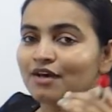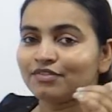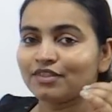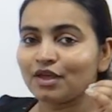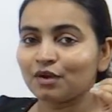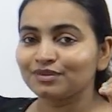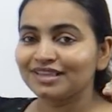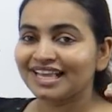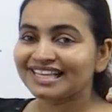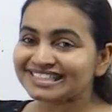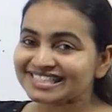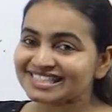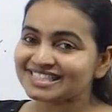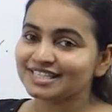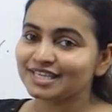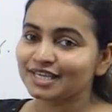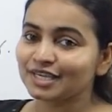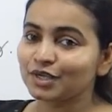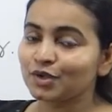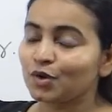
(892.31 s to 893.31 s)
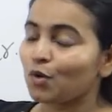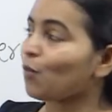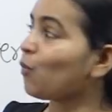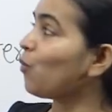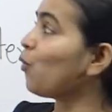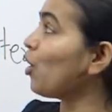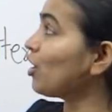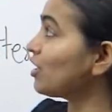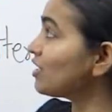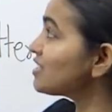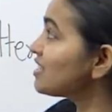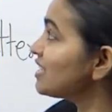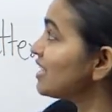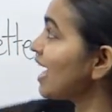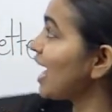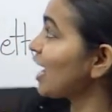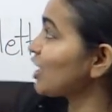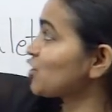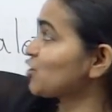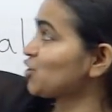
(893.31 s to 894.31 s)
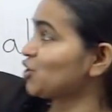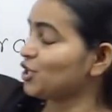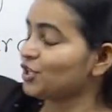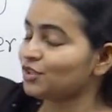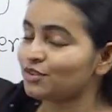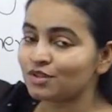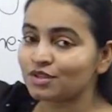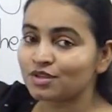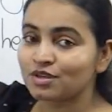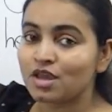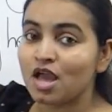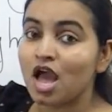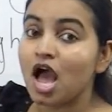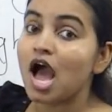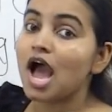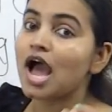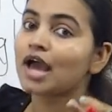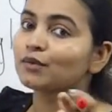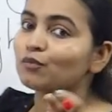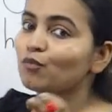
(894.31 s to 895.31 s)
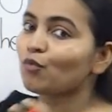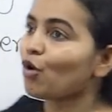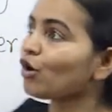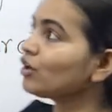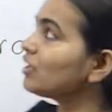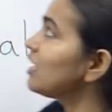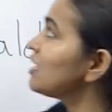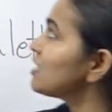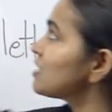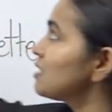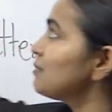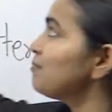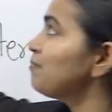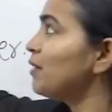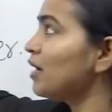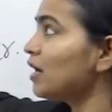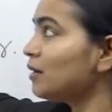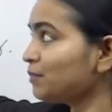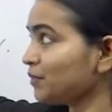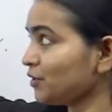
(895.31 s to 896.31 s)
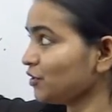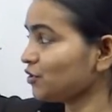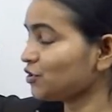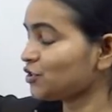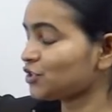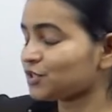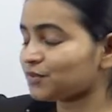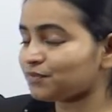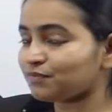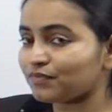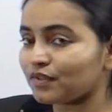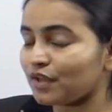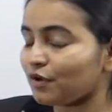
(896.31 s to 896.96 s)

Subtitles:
Now let's see, what is the action and what is the purpose?